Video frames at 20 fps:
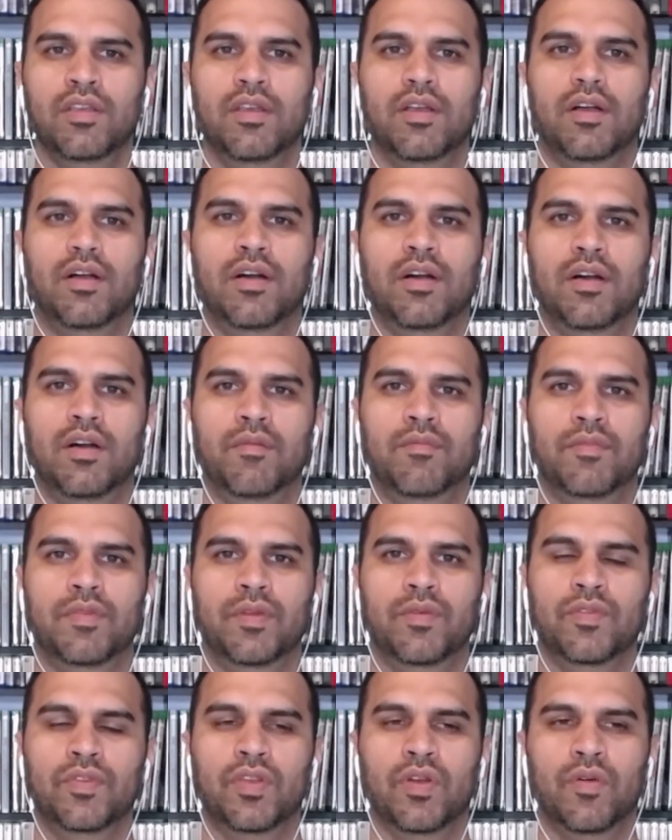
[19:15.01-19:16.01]
It
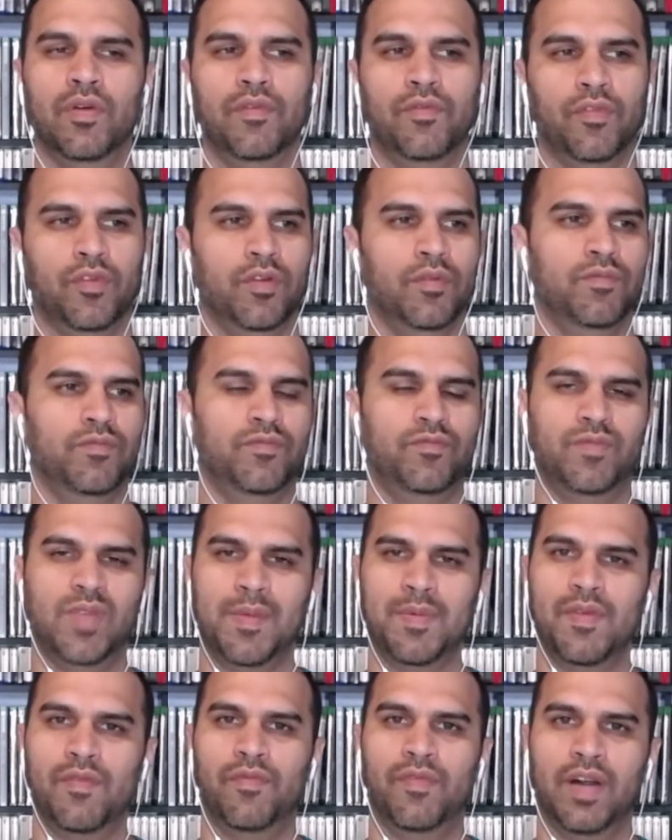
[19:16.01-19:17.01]
was going for maybe
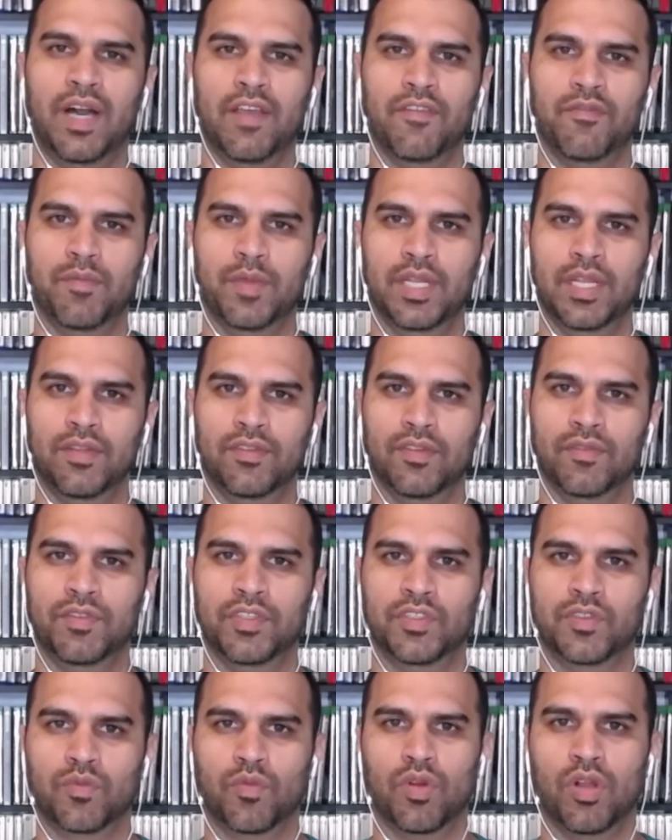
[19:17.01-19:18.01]
5 minutes of just
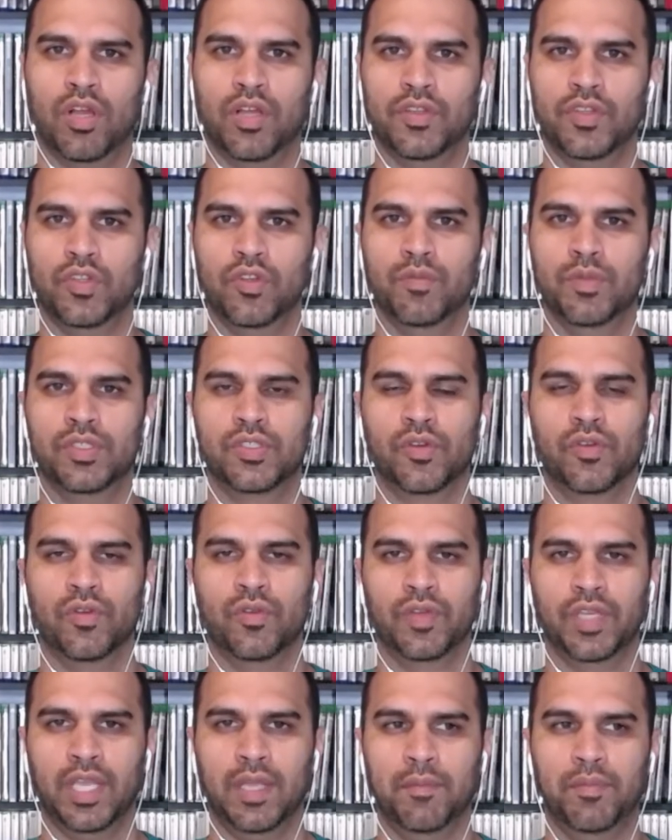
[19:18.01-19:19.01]
raw Doom Eternal
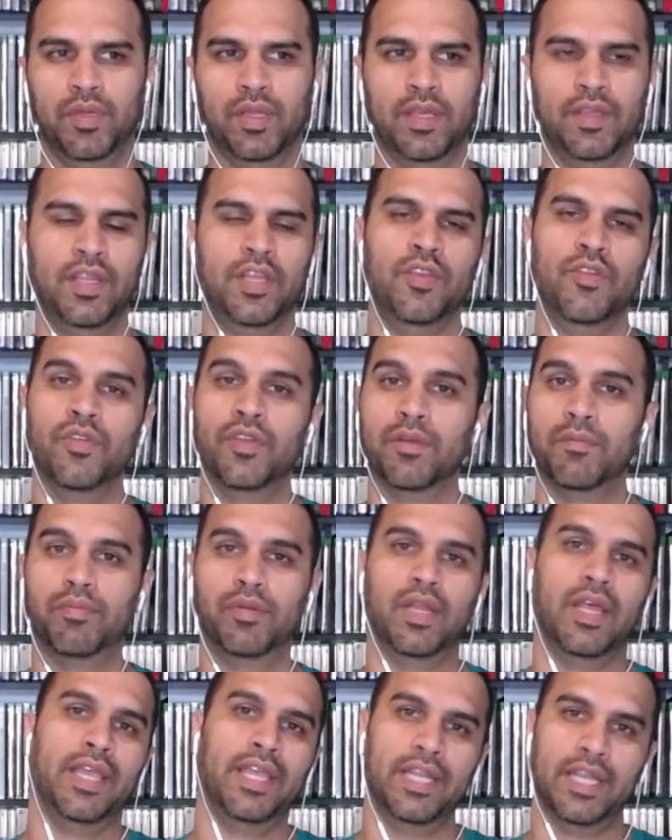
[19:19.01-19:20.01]
gameplay, and then you could
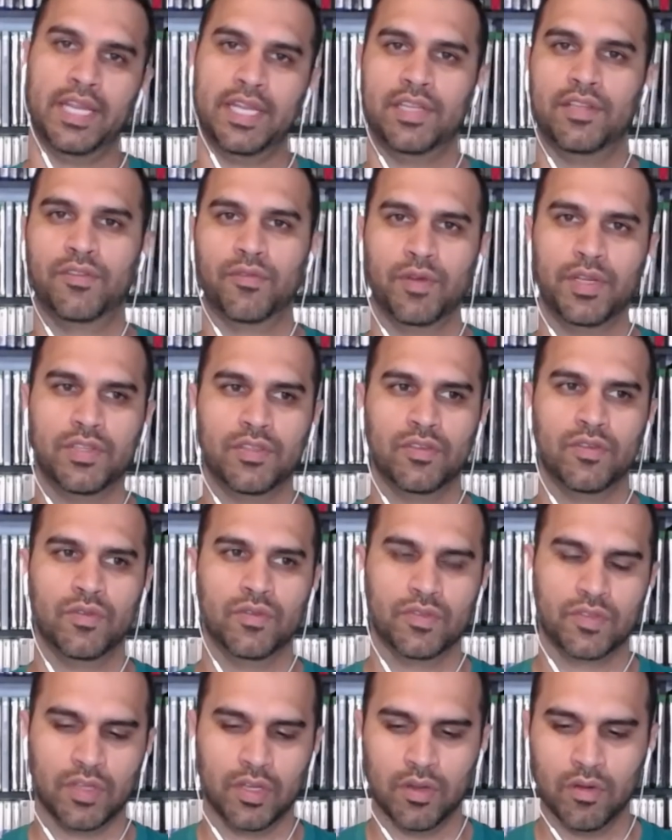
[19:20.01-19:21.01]
play it at E3 too.
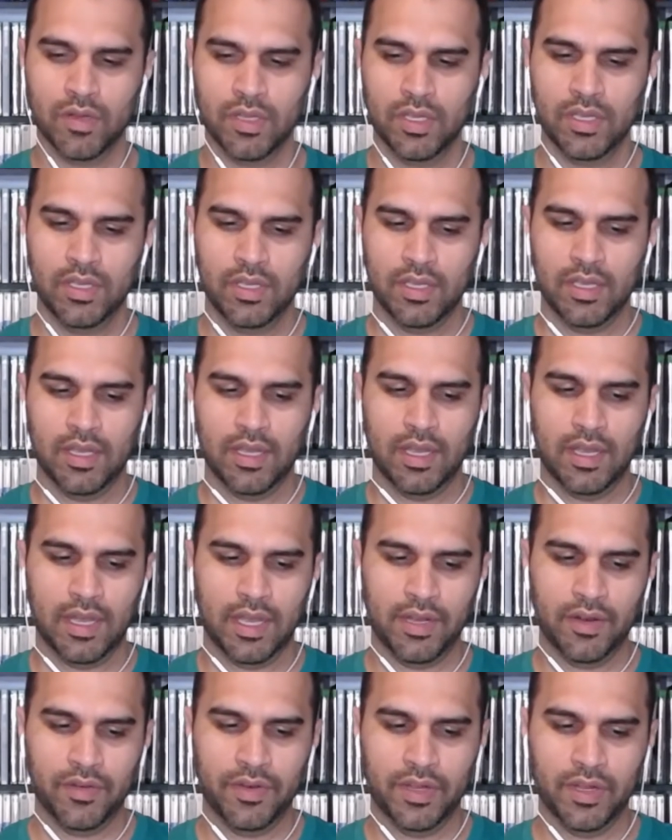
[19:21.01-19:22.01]
So I
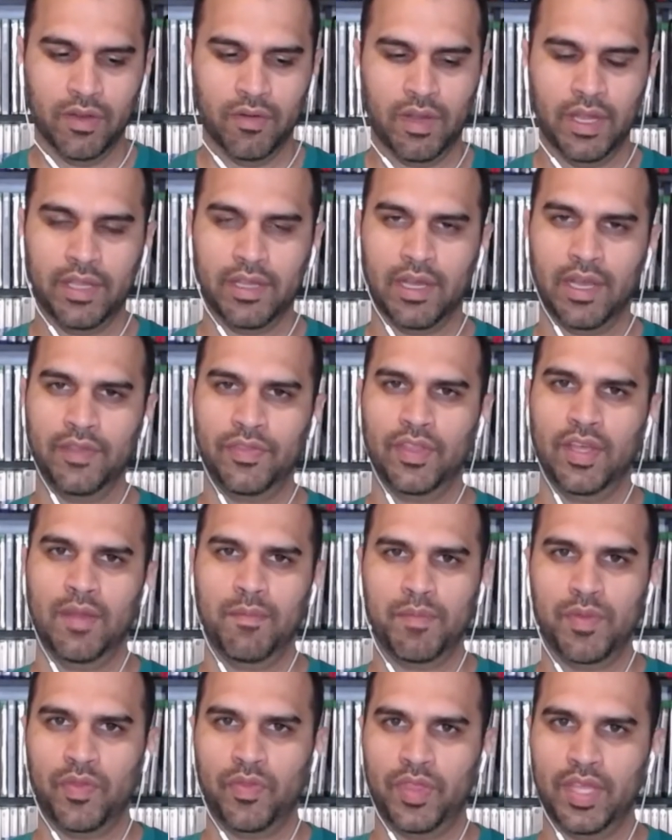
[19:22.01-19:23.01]
don't know. I thought
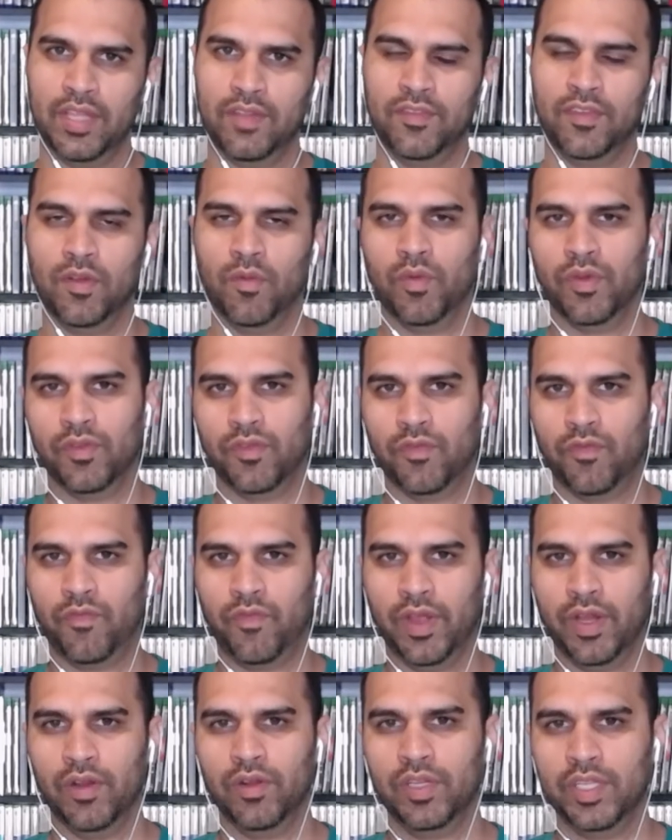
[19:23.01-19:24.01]
Bethesda was
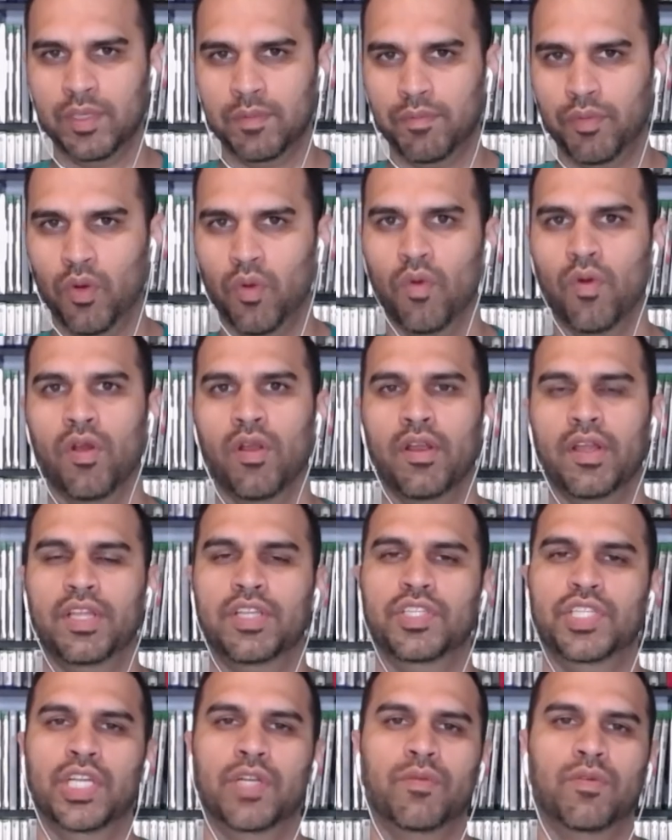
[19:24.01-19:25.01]
fairly poor in
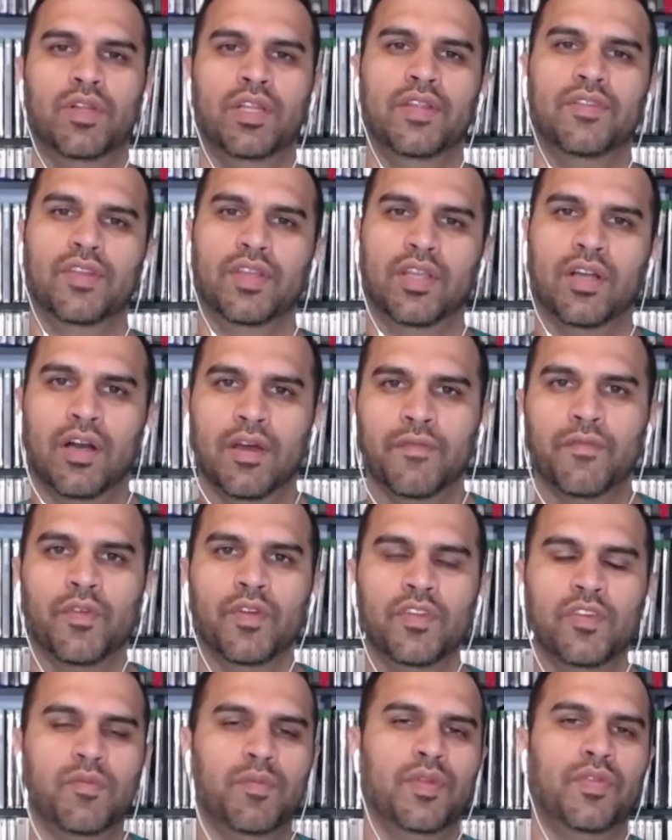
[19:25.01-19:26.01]
general as a conference.
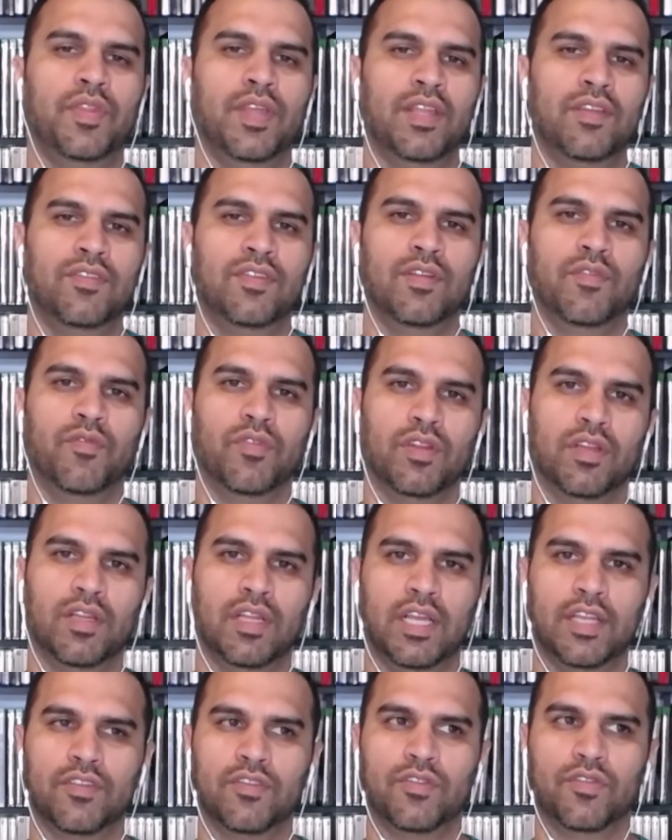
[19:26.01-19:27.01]
Bethesda for the
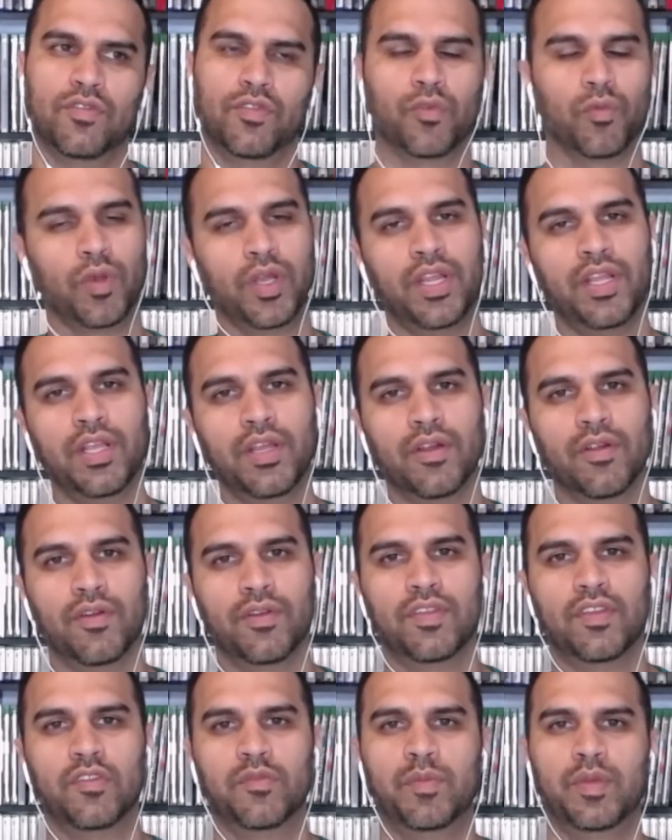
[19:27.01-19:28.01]
last 3 years
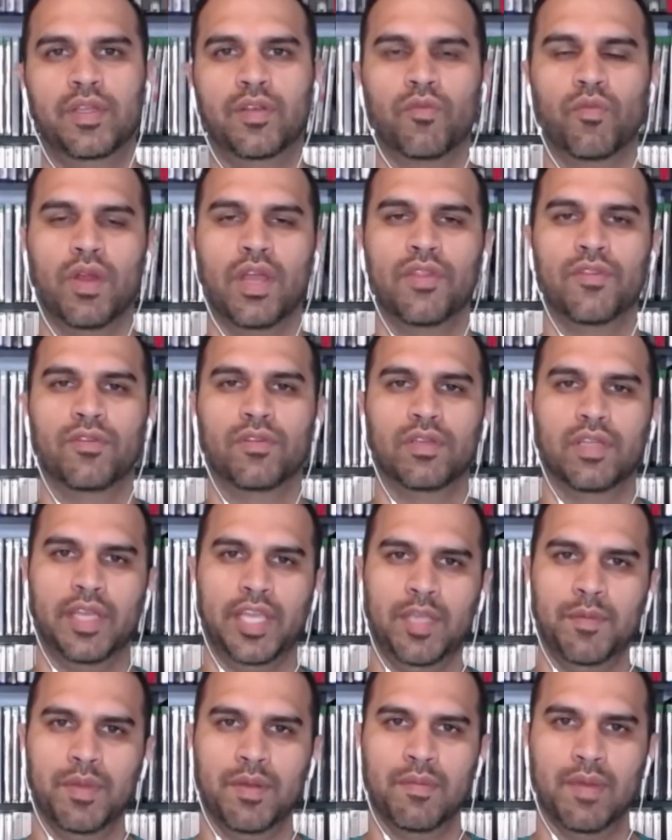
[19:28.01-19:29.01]
has been rather
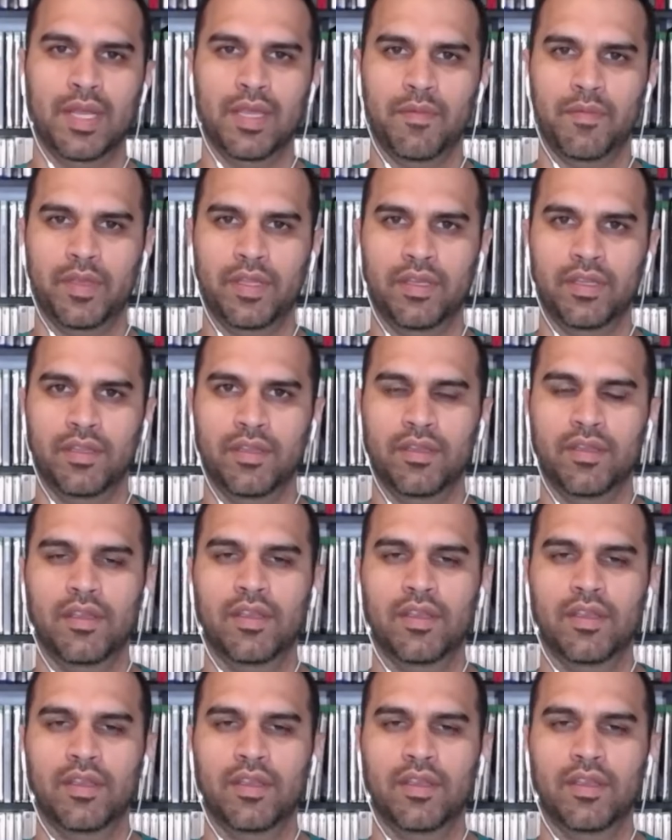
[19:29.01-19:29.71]
lame in my opinion.